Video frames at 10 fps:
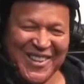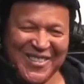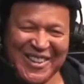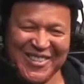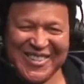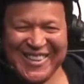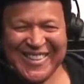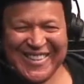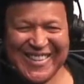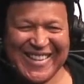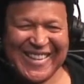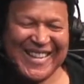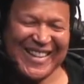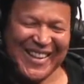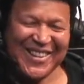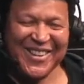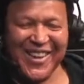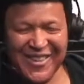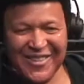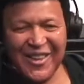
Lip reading: one of your causes that you?